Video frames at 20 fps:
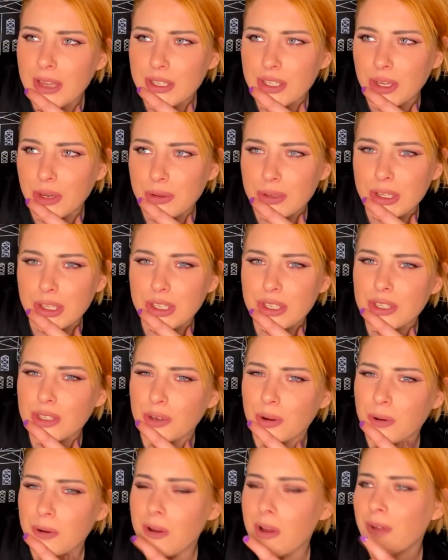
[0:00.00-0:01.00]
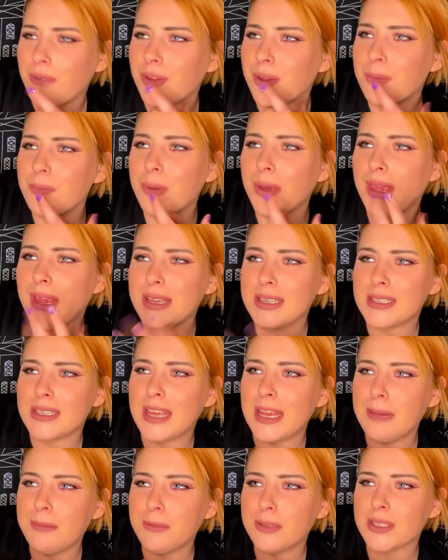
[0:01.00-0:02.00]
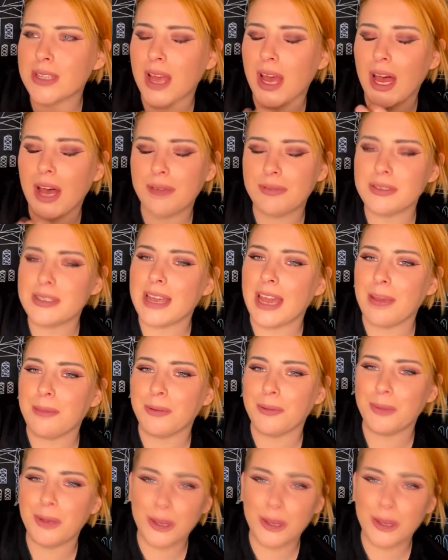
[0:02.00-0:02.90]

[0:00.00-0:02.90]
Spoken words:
And told you the story of him, but his name was Arthur Diamond.